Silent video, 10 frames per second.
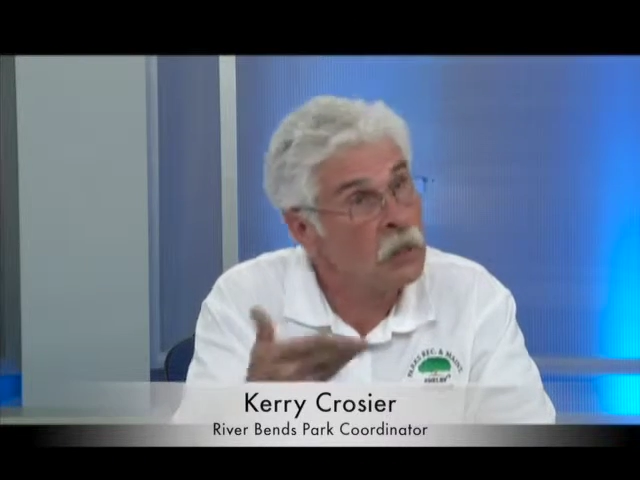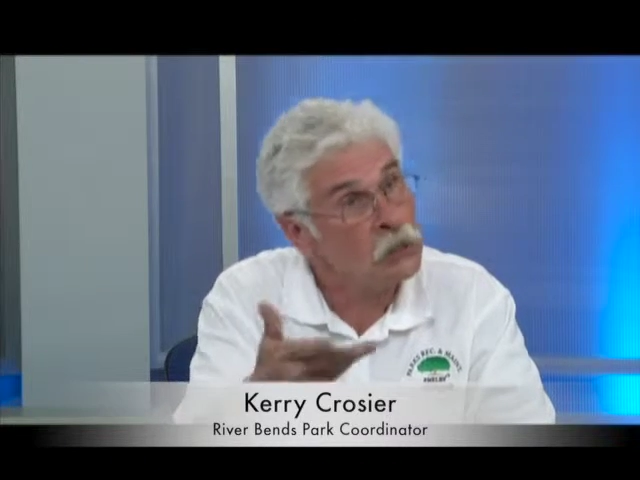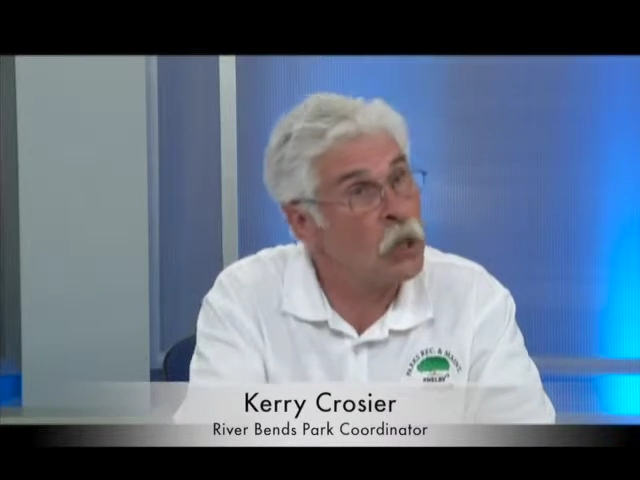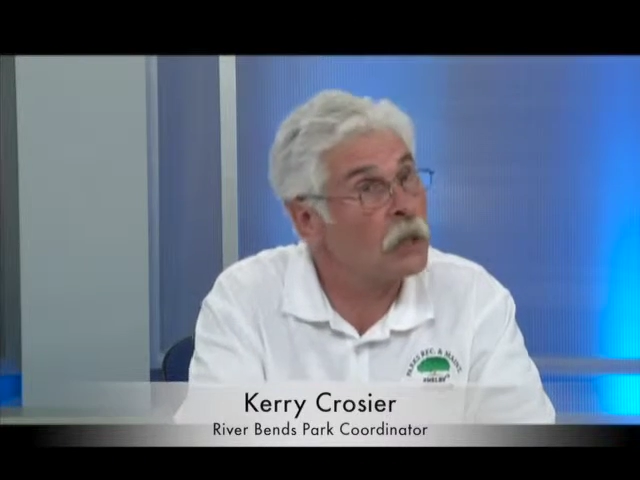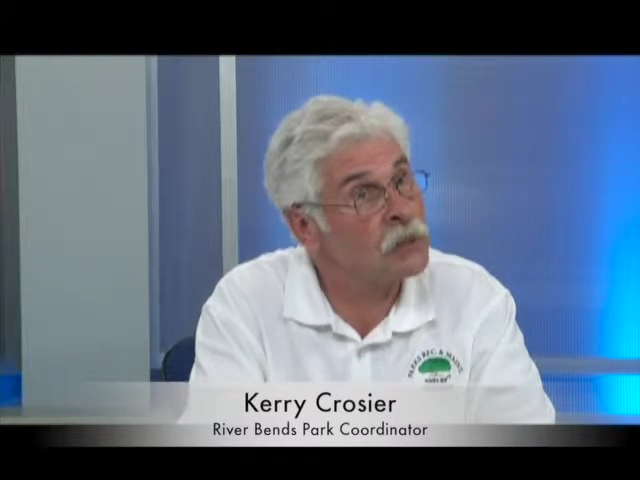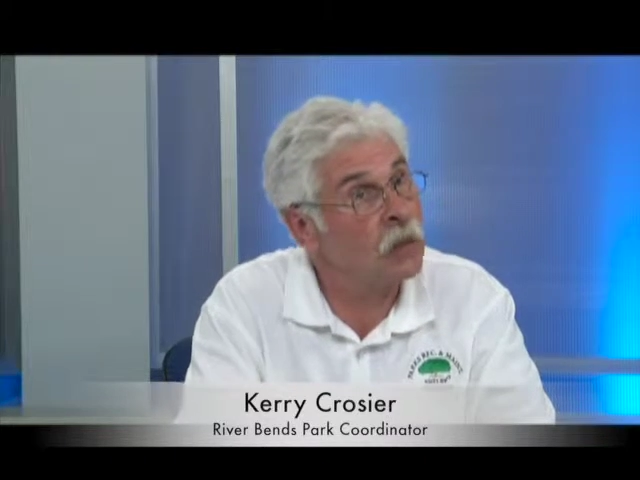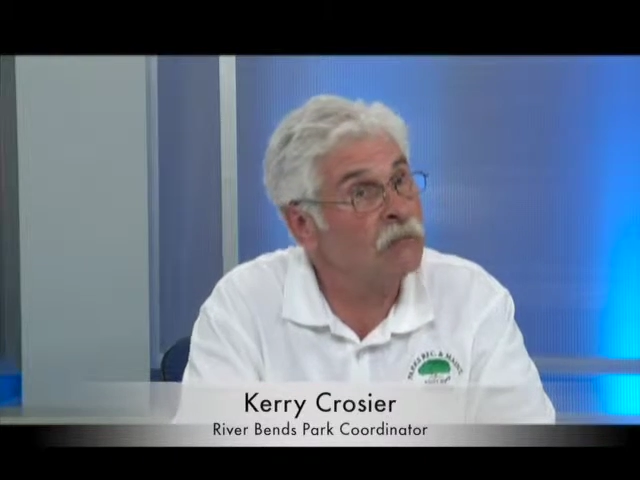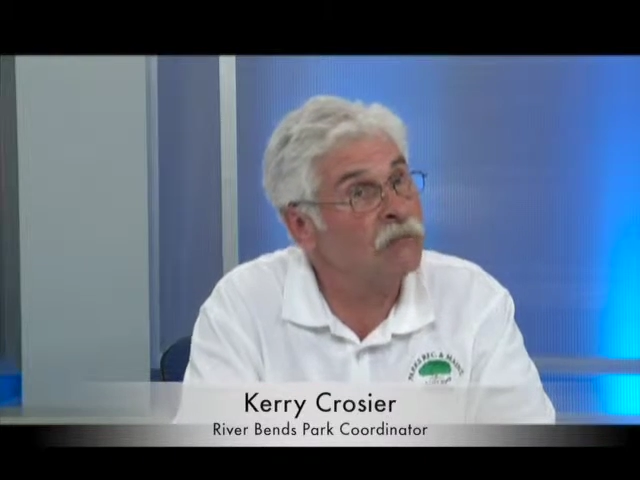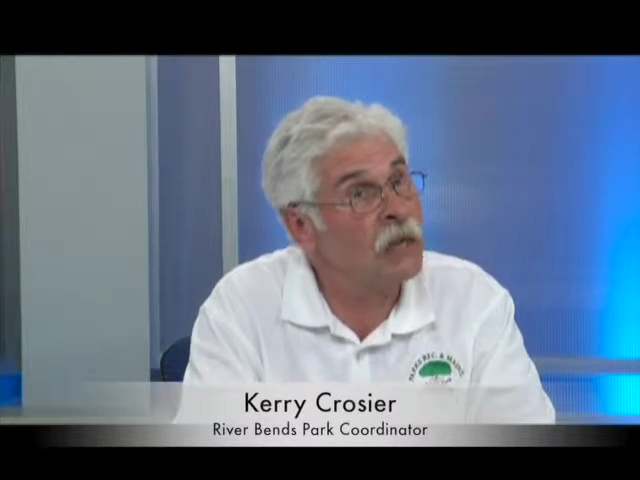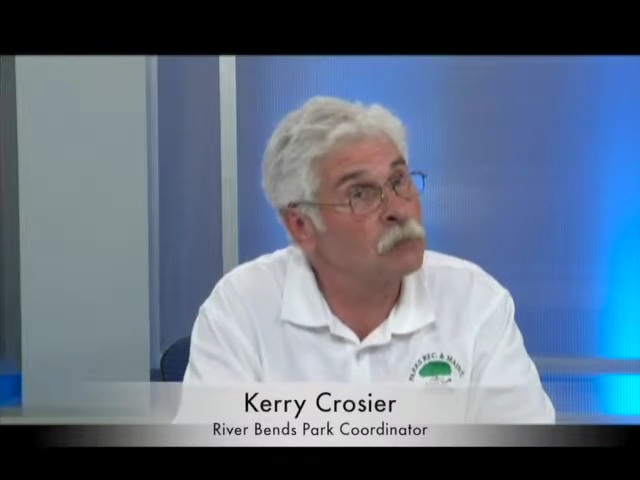Check us out on
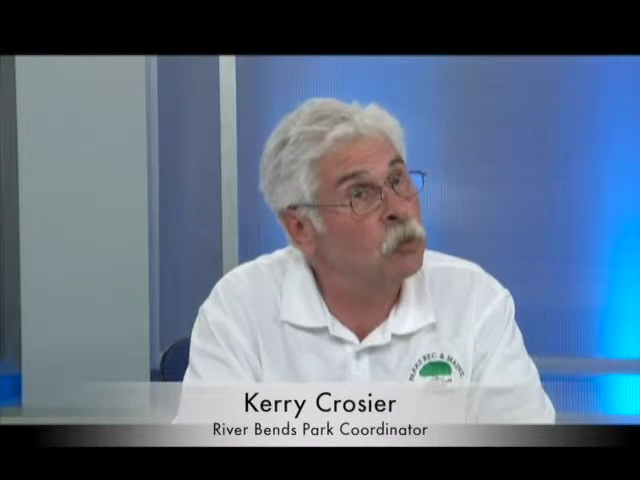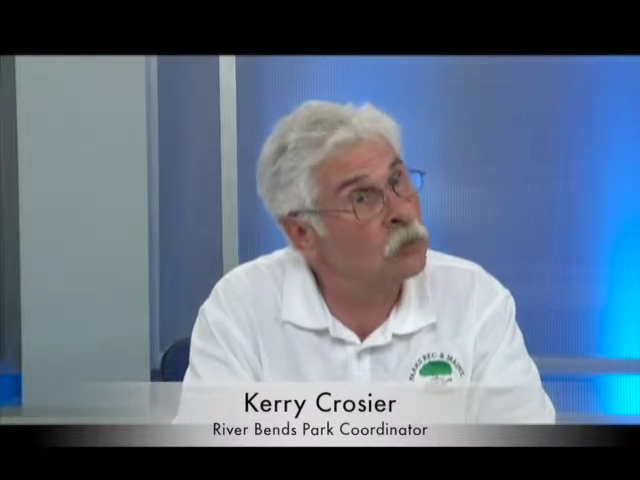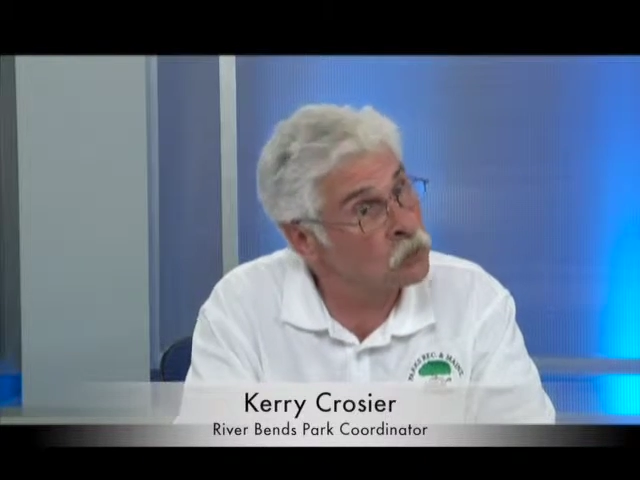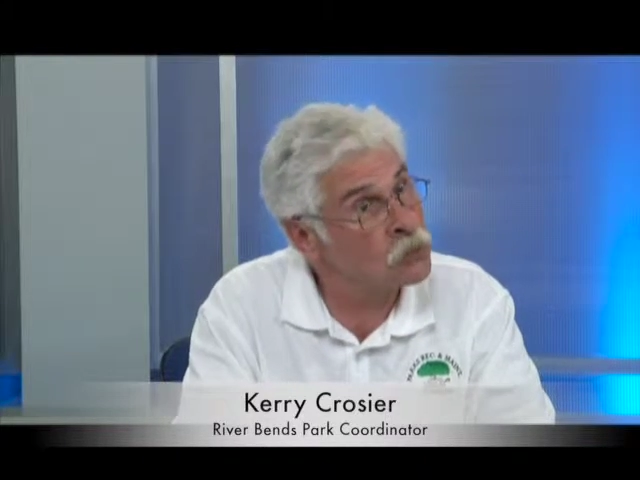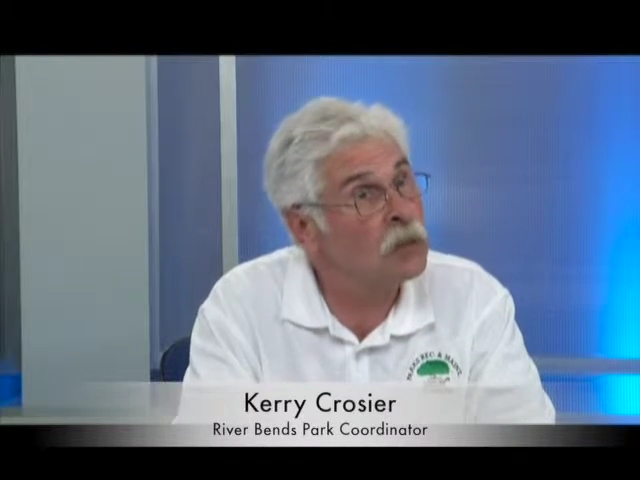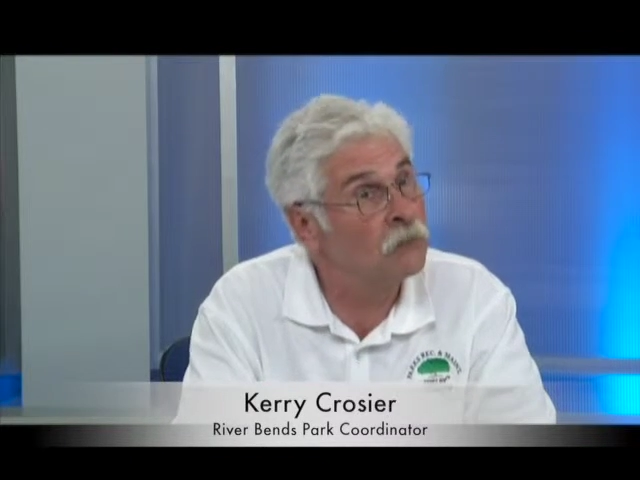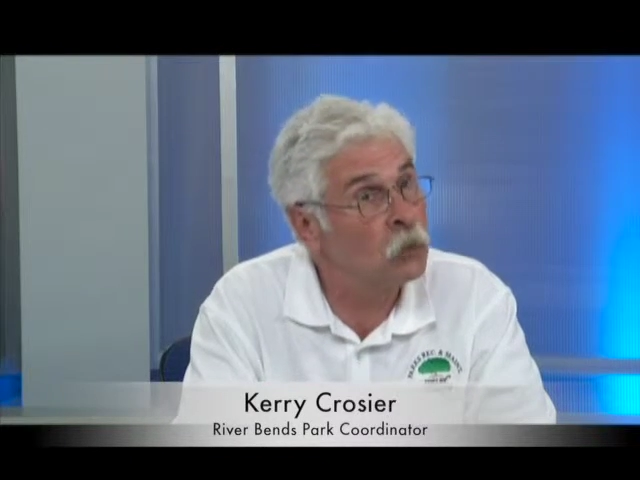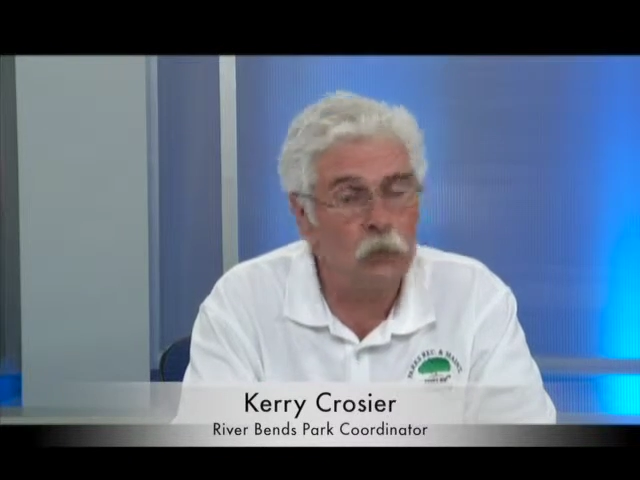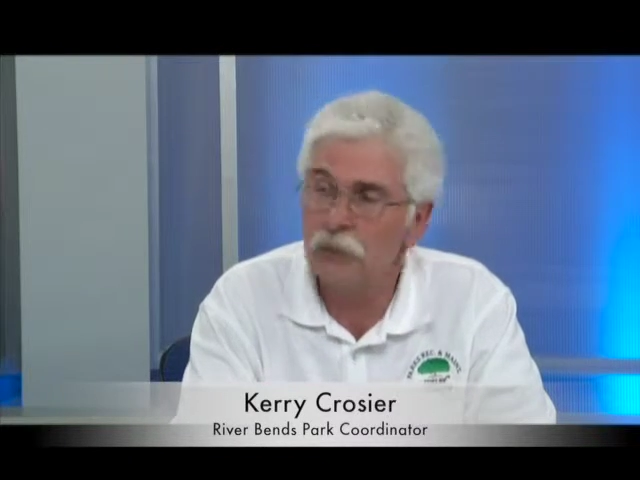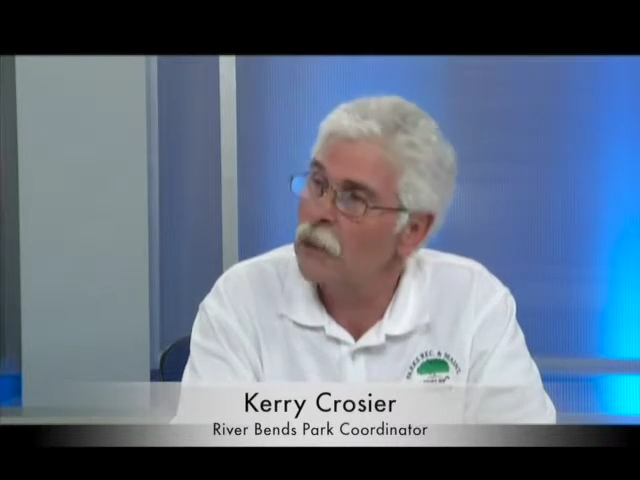Facebook. You'll see a few
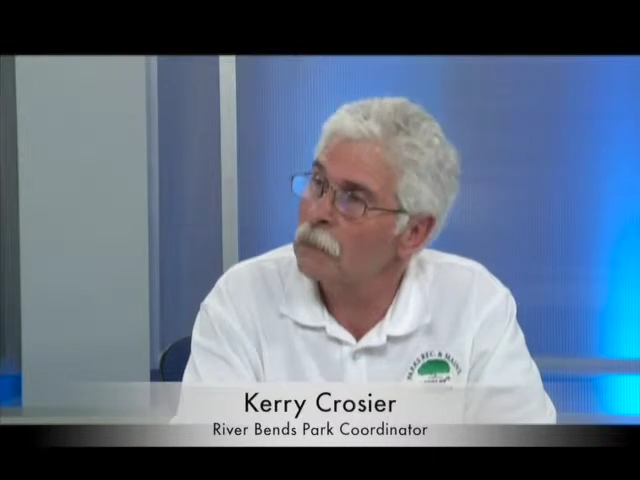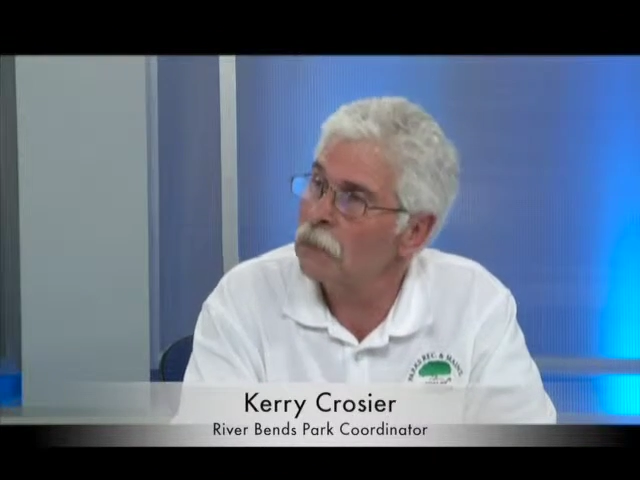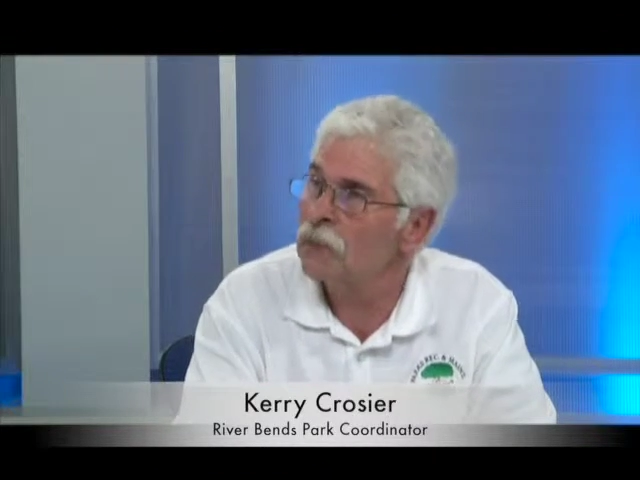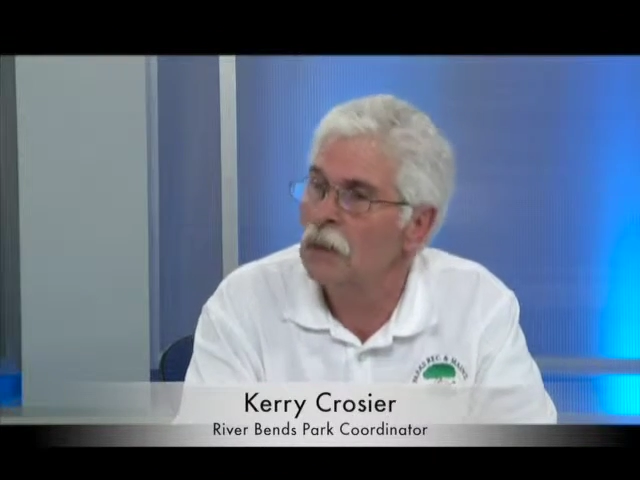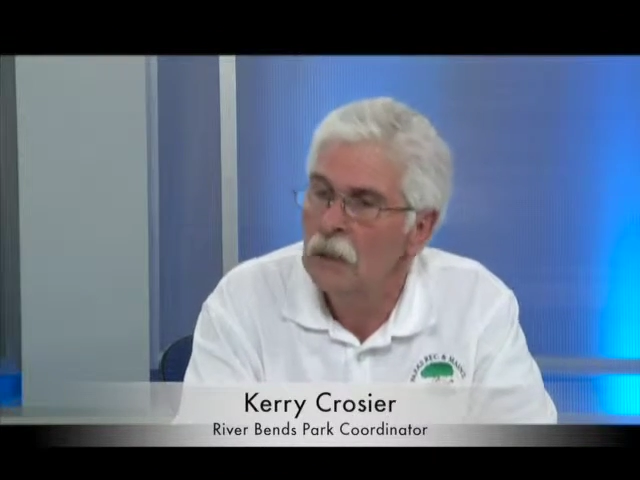of those animals.